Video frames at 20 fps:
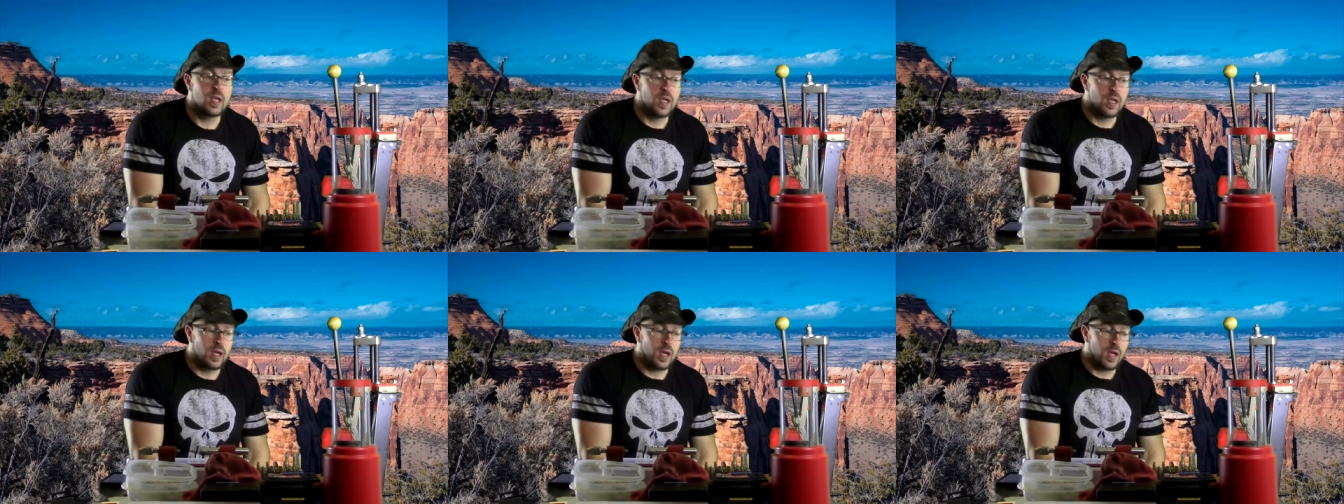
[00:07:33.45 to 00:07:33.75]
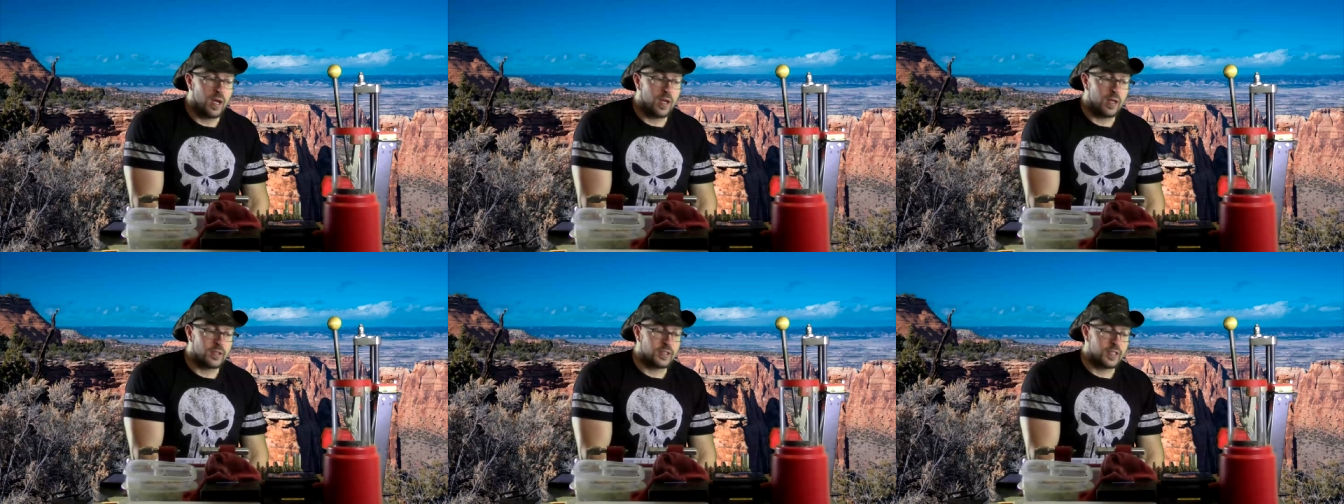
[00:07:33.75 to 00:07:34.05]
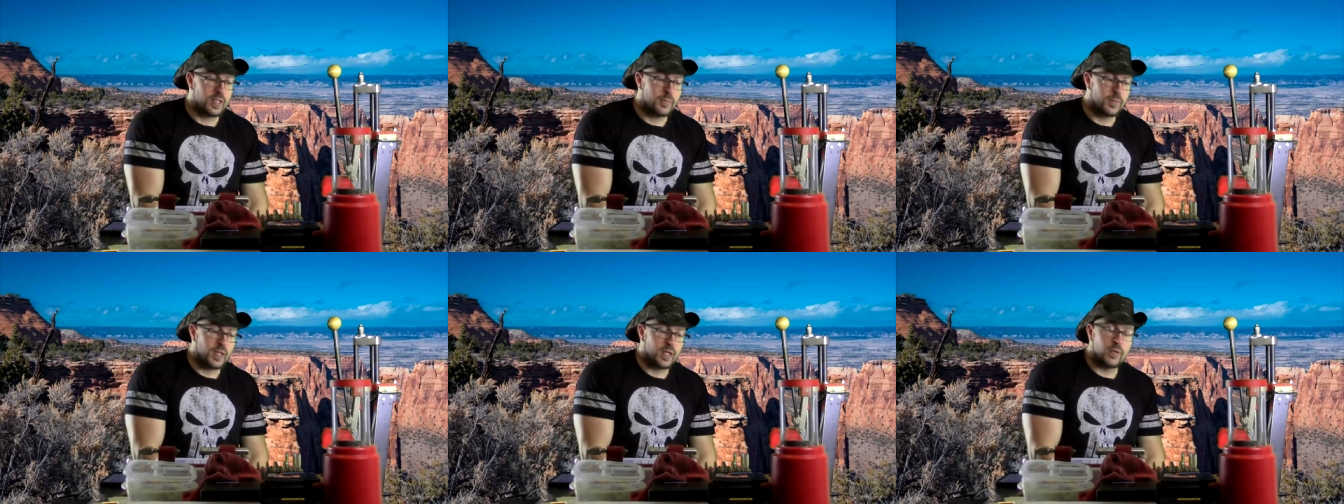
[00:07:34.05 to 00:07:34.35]
Uh,
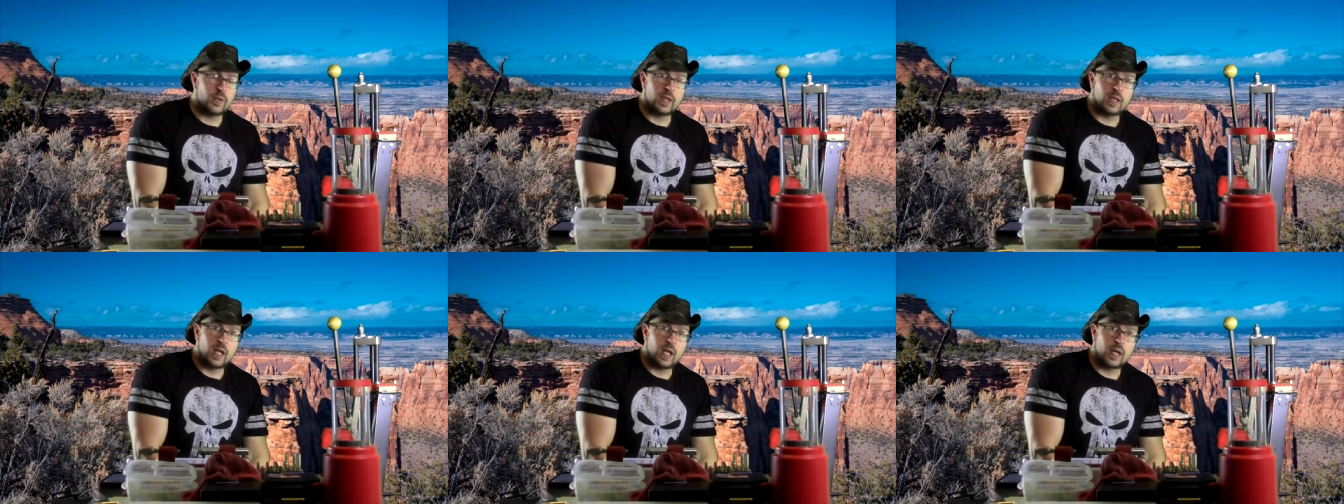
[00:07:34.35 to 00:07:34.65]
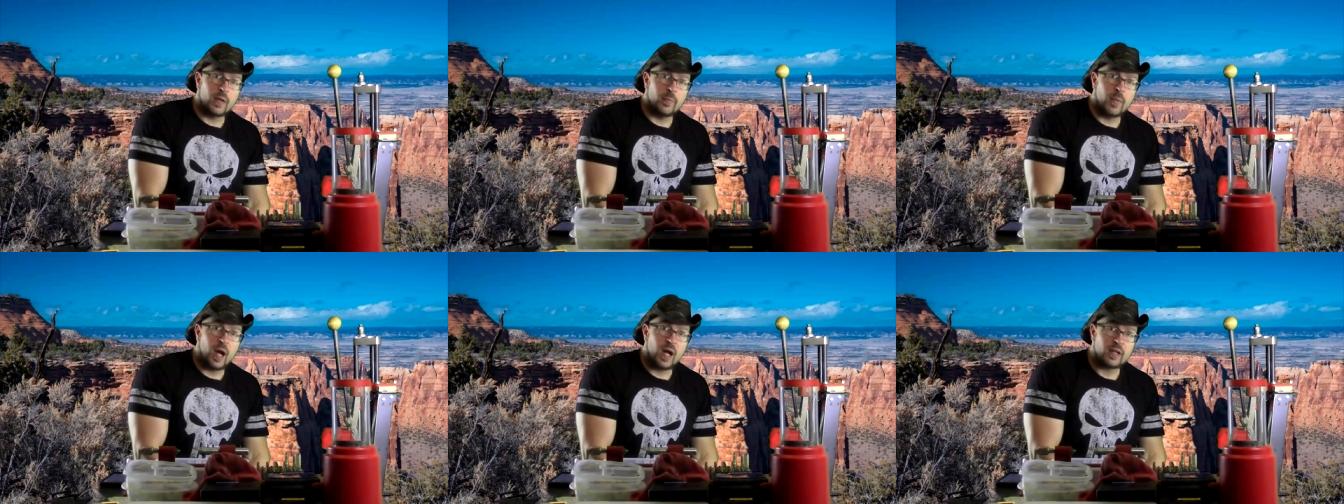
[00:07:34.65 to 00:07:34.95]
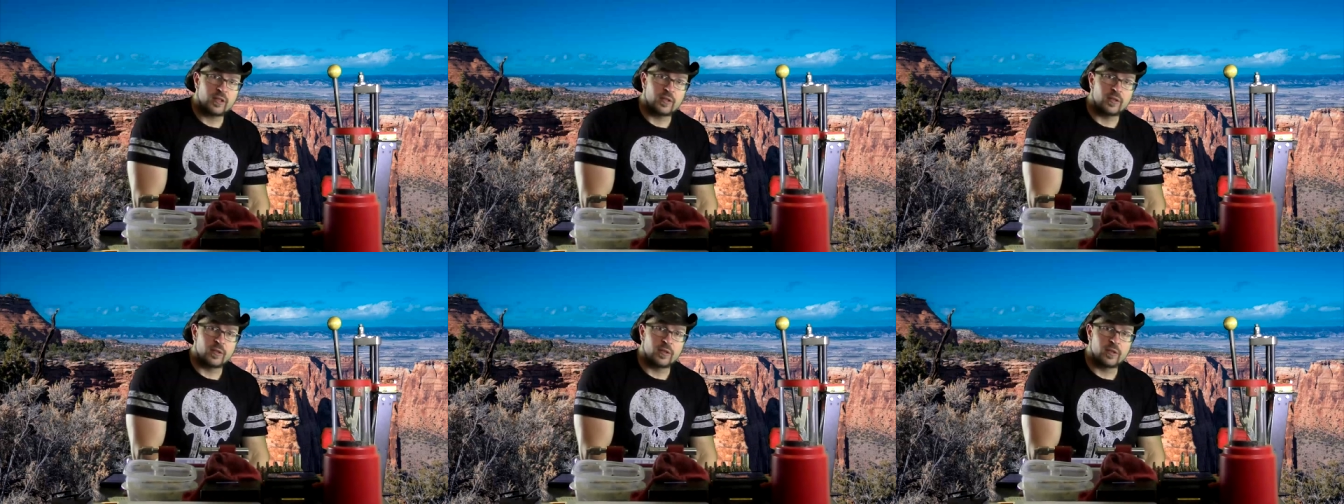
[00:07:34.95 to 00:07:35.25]
same thing with a lot of
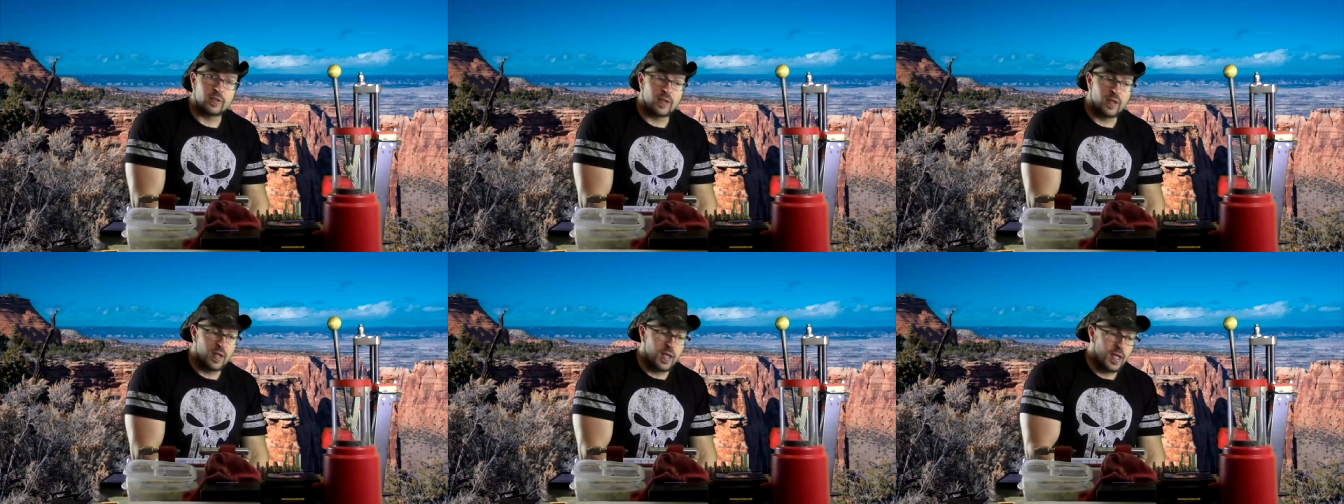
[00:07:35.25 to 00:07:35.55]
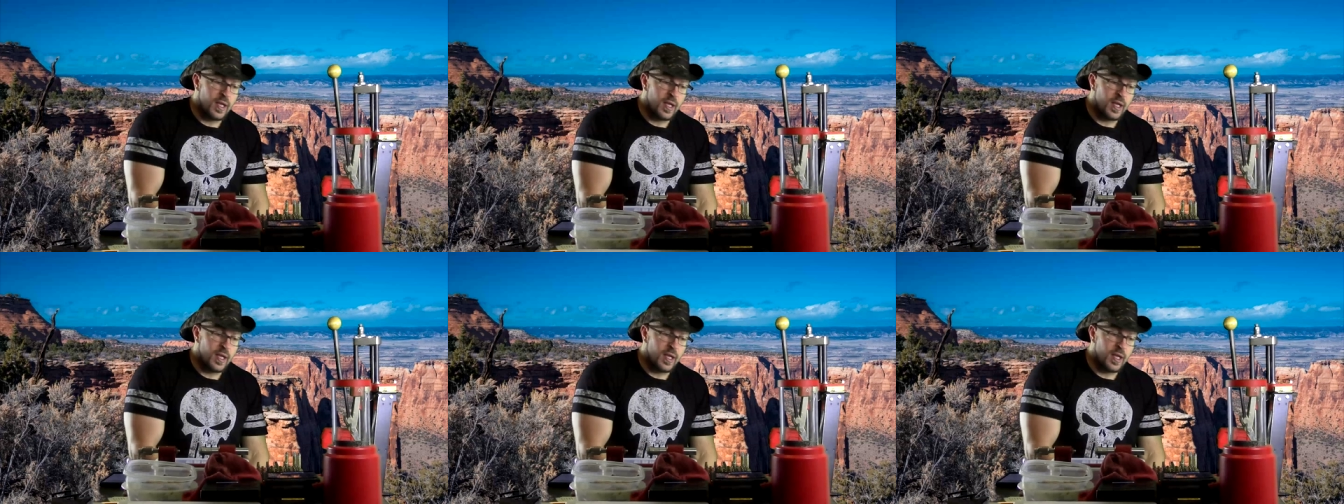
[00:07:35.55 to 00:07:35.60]
boxers.